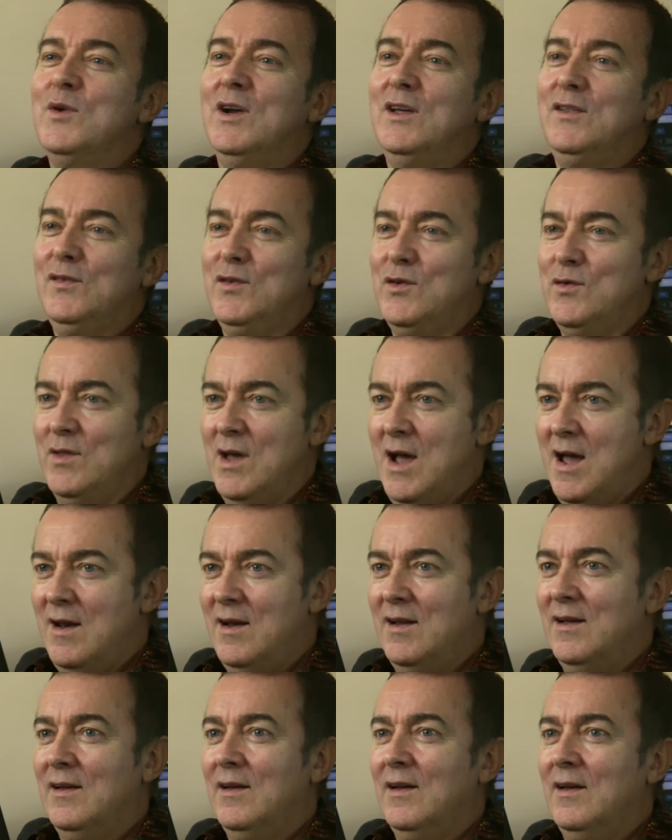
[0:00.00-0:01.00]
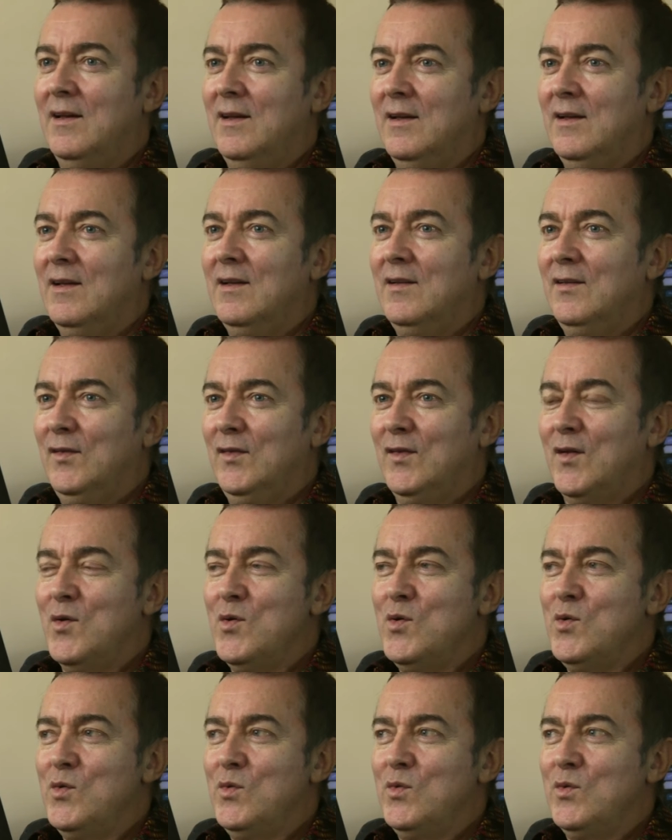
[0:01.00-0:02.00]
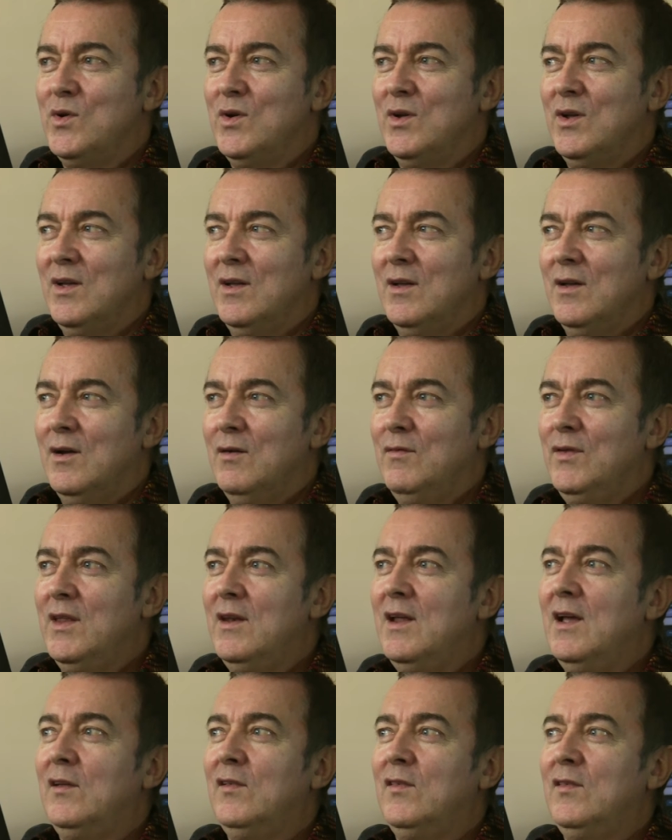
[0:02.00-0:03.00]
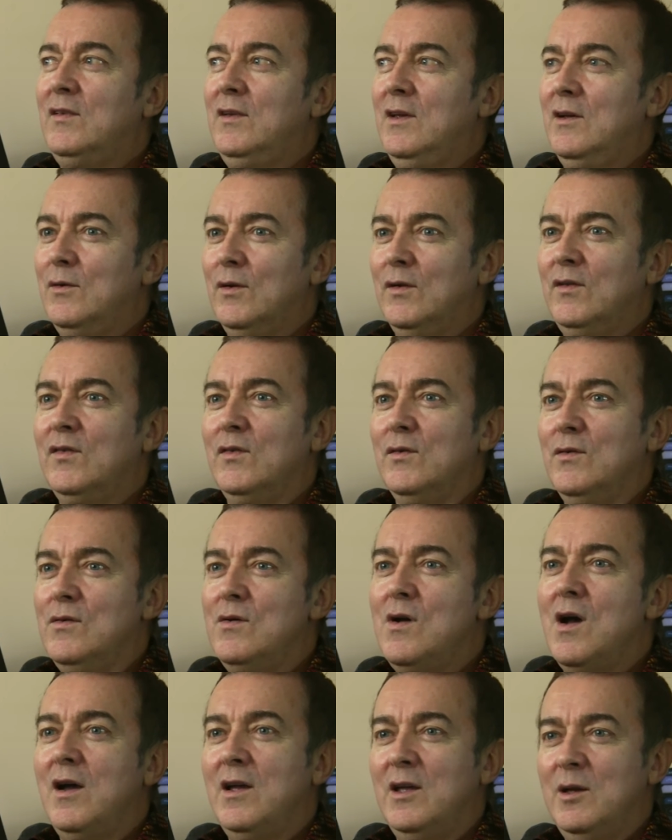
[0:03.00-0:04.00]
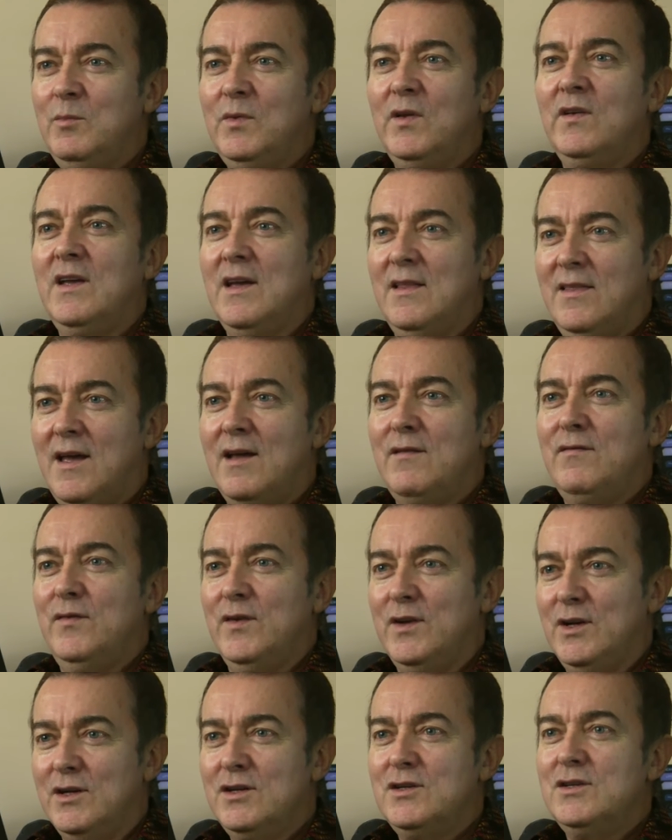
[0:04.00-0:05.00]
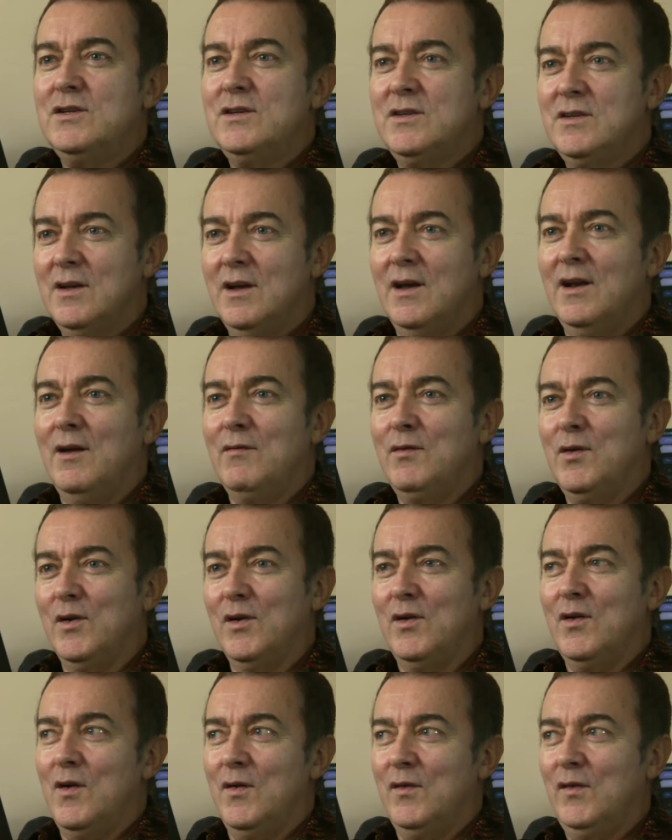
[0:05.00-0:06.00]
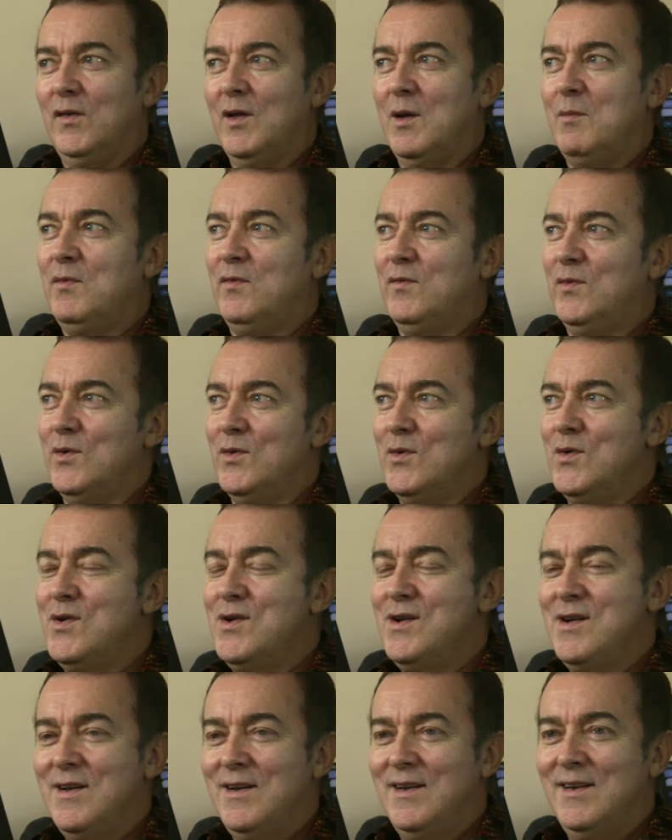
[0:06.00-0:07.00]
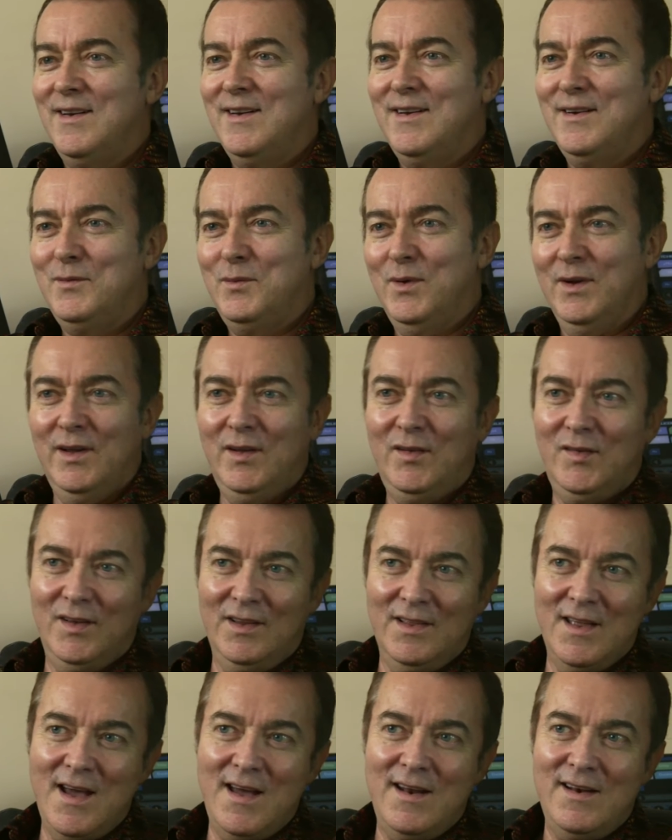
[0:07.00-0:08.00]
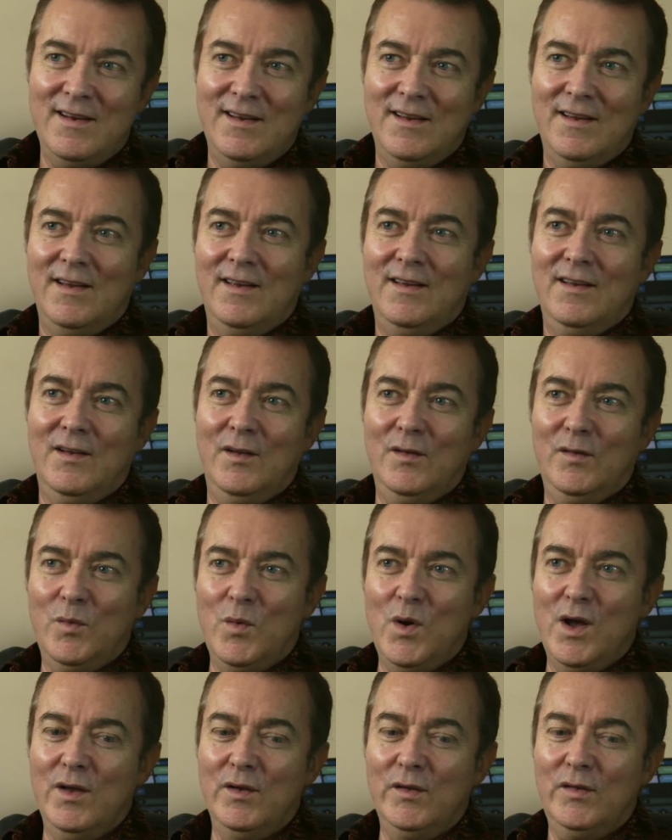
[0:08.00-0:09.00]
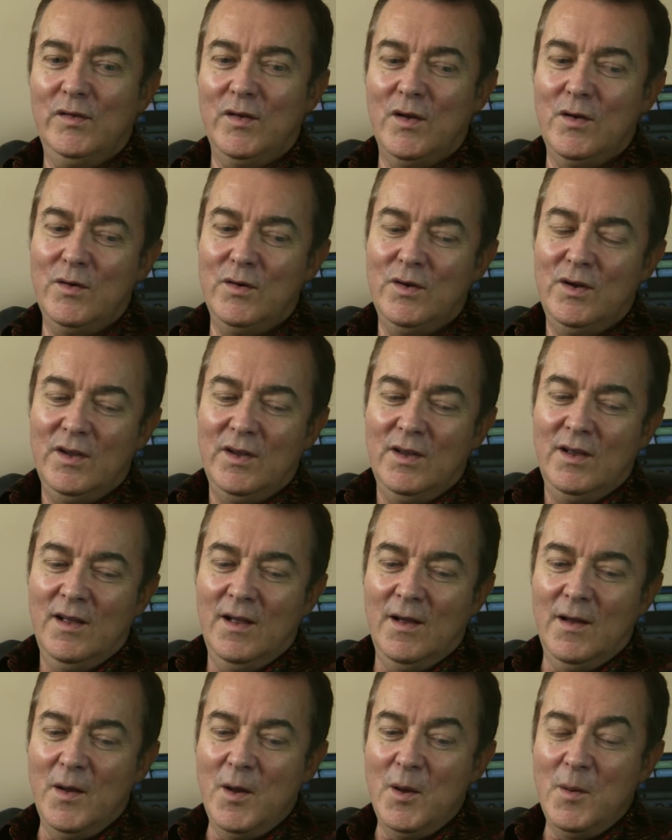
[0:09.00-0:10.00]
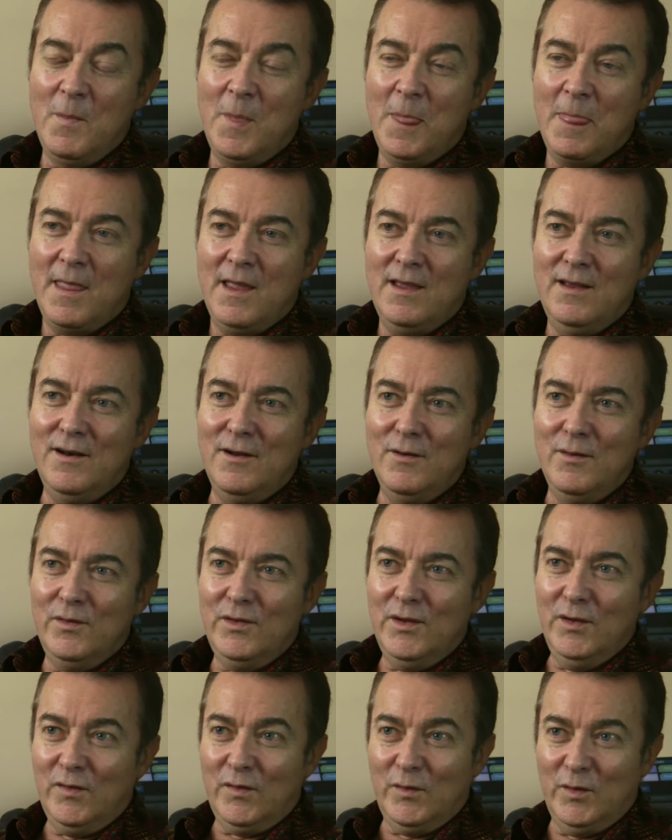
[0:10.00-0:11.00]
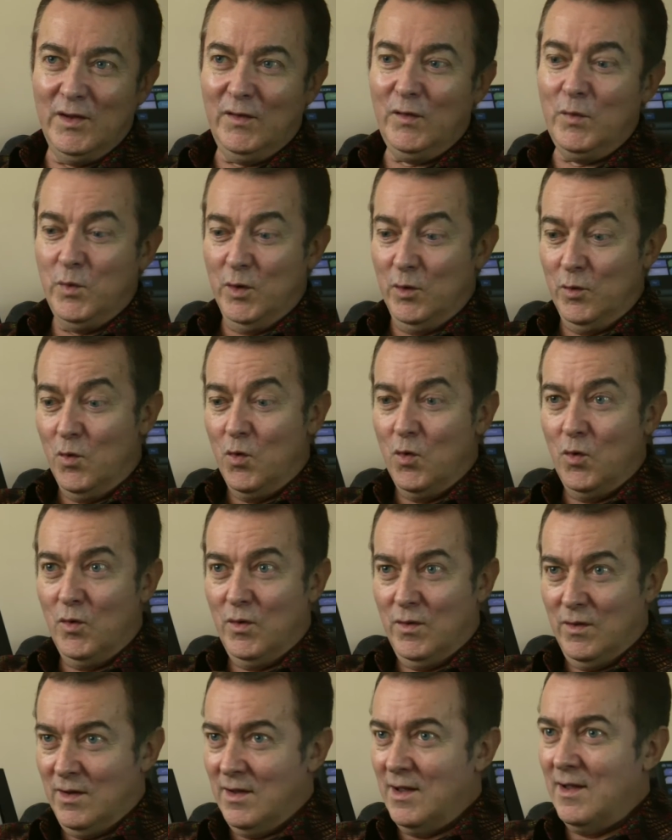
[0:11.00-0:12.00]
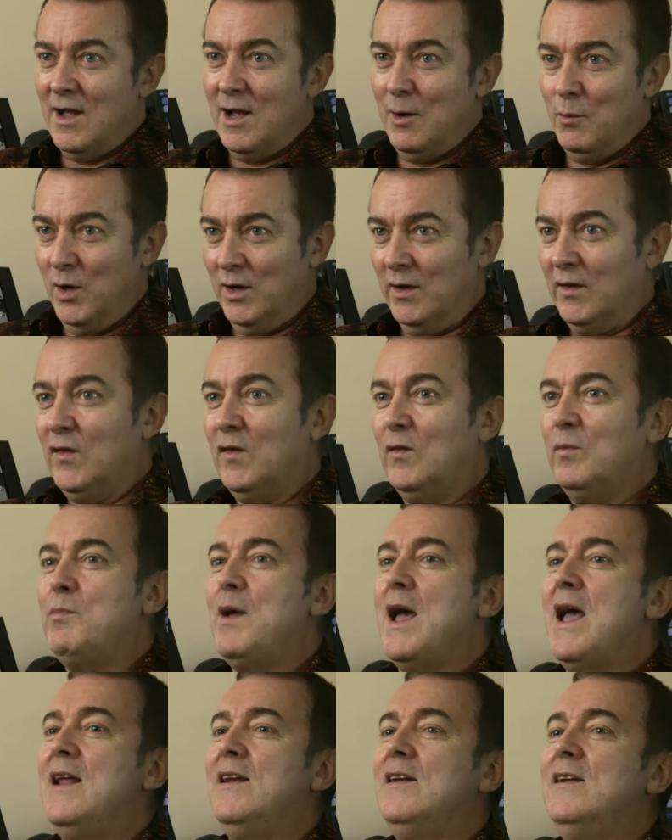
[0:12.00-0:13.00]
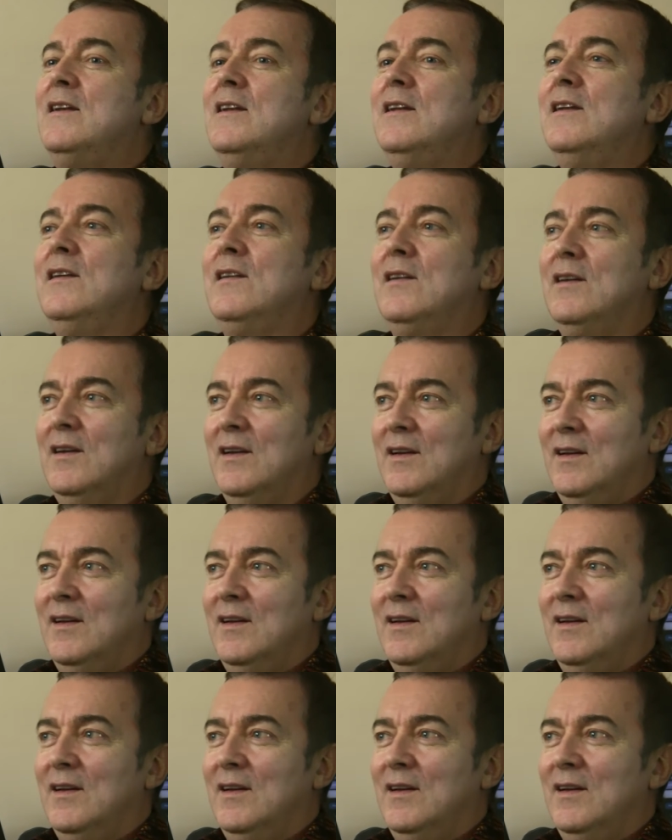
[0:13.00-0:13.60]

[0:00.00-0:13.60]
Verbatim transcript: way through that, so over the next year or two, I aim to get that finished, and I've got a concept for releasing that as well. So, um, you know, this, this will all, I will expand